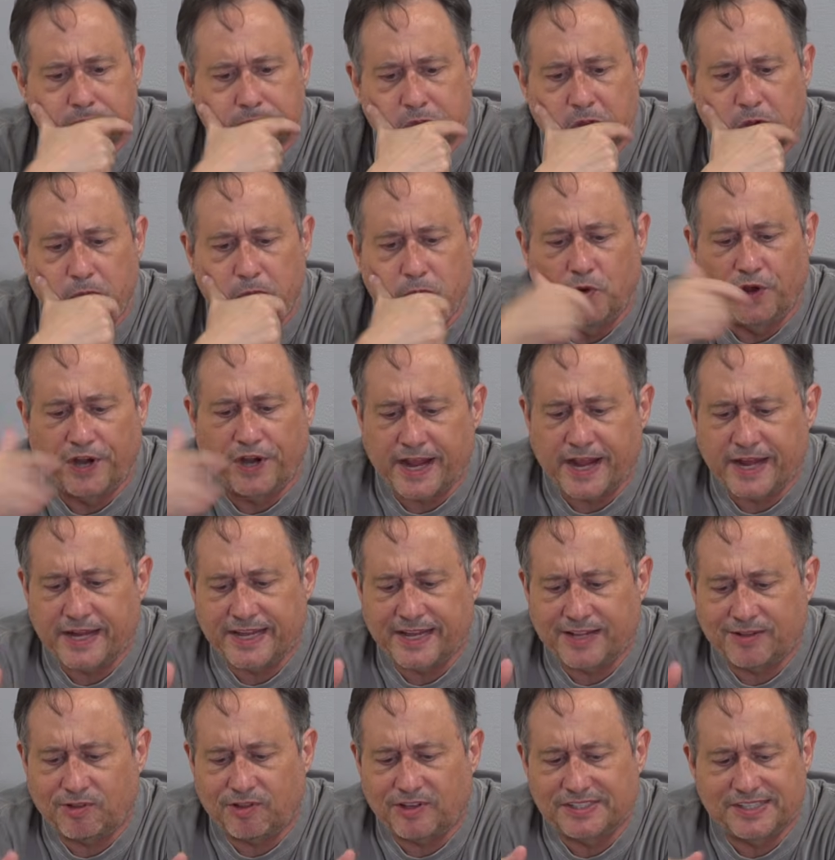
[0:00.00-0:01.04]
Would I
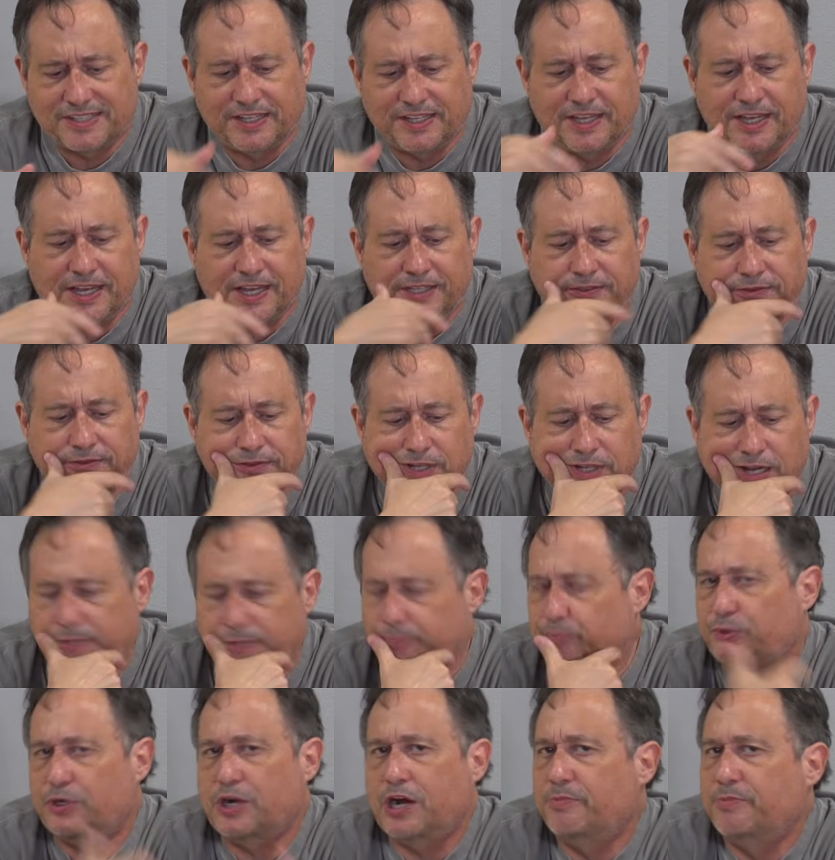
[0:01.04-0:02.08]
get this again? I
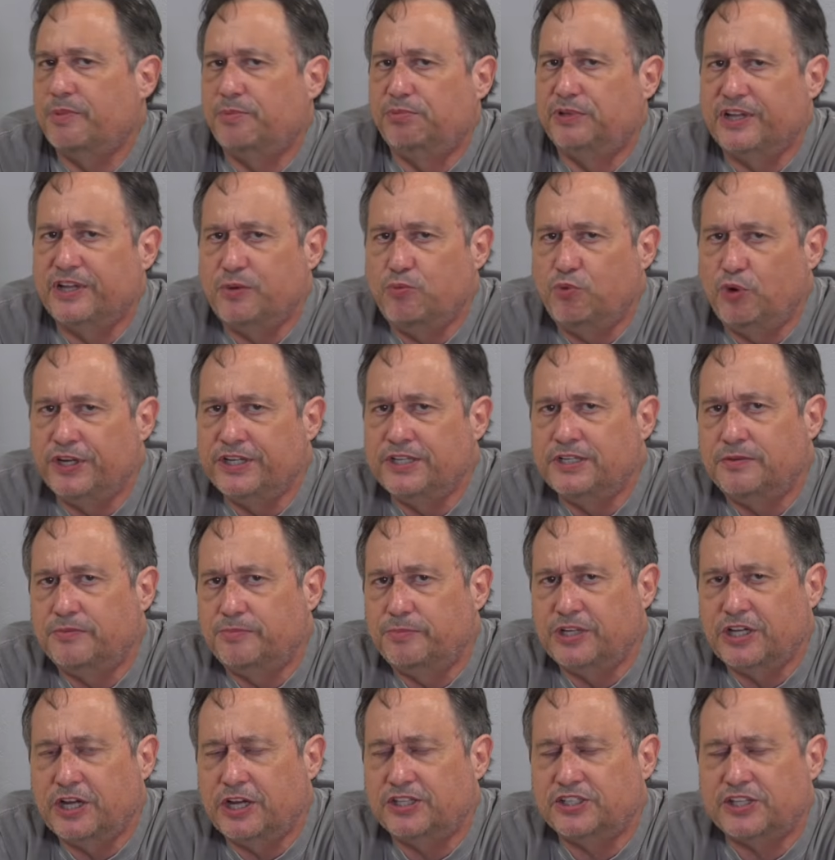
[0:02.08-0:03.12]
probably wouldn't,
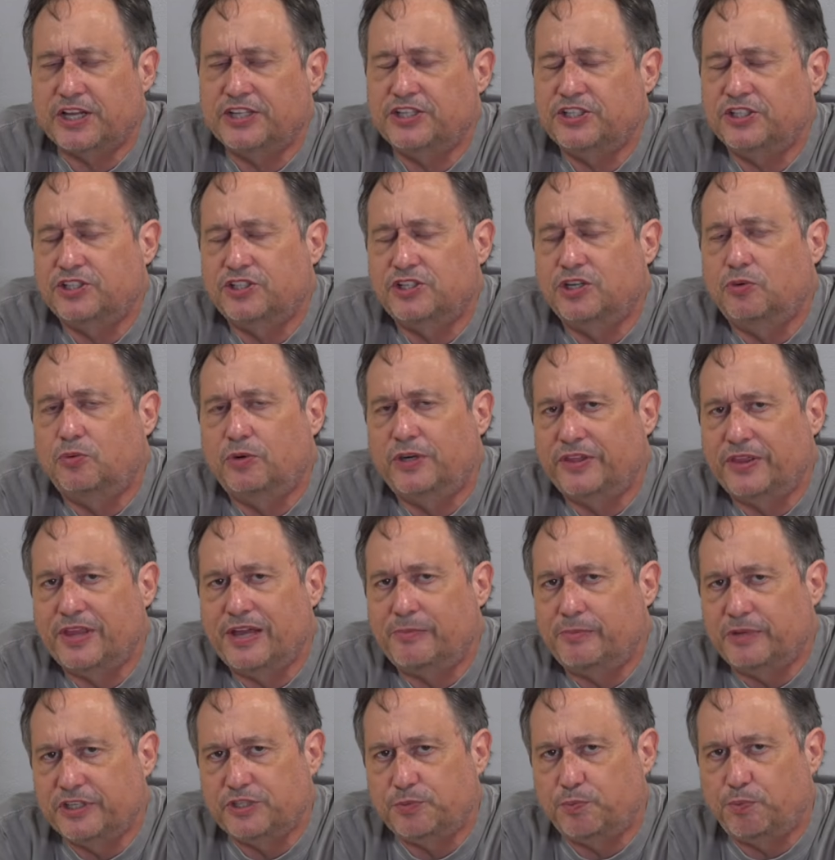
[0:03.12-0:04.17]
because I just don't want that
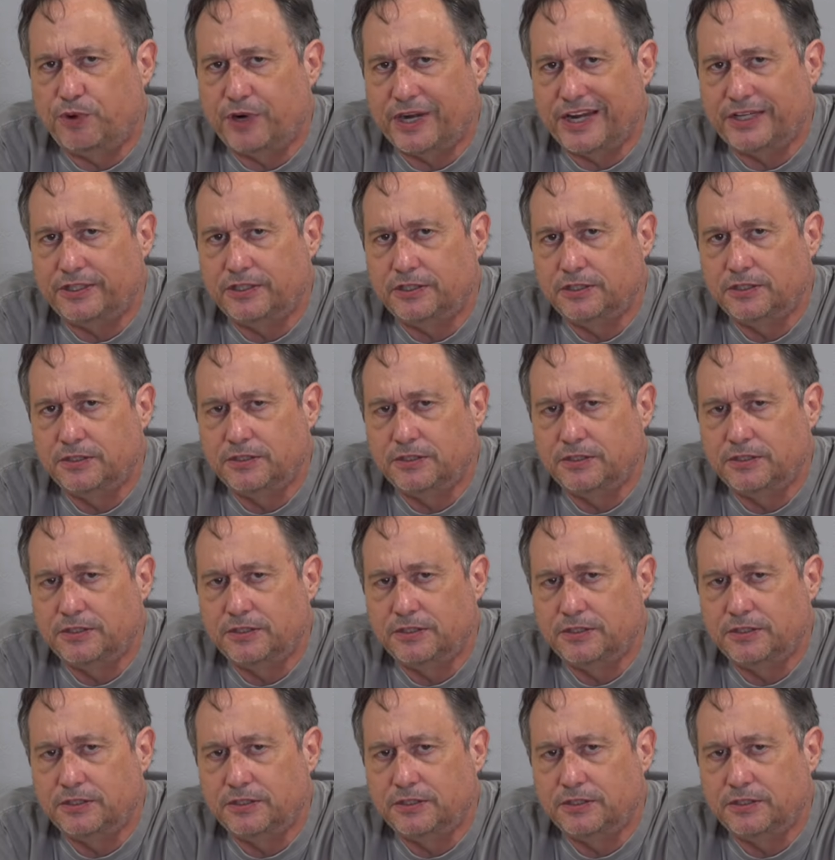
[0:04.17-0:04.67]
much bread.